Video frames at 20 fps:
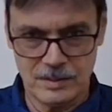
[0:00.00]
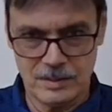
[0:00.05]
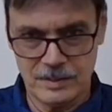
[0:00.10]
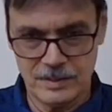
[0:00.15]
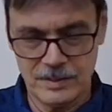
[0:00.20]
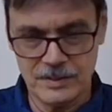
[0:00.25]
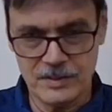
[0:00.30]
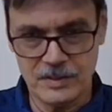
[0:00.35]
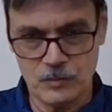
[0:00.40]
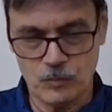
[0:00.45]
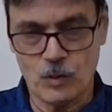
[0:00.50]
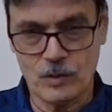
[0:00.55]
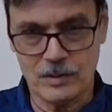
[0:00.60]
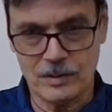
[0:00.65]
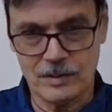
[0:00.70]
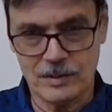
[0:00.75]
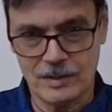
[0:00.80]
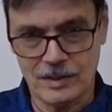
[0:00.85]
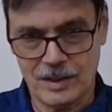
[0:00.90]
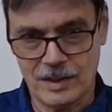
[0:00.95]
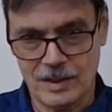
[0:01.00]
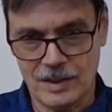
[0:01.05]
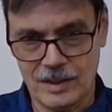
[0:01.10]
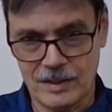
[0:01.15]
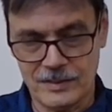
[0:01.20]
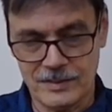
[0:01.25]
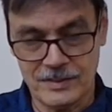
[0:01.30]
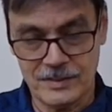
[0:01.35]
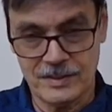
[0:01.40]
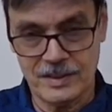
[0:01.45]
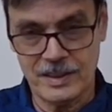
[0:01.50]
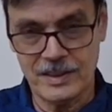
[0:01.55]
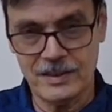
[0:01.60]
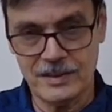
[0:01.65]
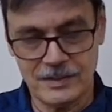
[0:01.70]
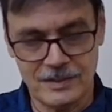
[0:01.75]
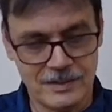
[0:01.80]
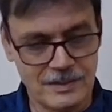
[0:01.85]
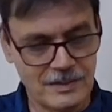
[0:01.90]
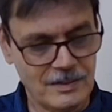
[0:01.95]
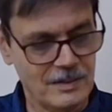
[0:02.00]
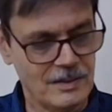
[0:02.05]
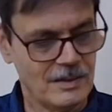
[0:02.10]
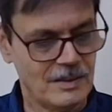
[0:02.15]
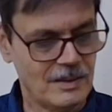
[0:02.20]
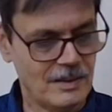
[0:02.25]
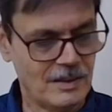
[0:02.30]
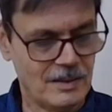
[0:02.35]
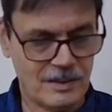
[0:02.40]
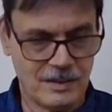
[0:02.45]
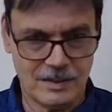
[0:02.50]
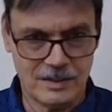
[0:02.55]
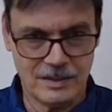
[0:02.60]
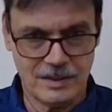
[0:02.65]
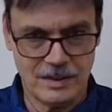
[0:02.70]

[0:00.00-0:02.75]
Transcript: this is what I think and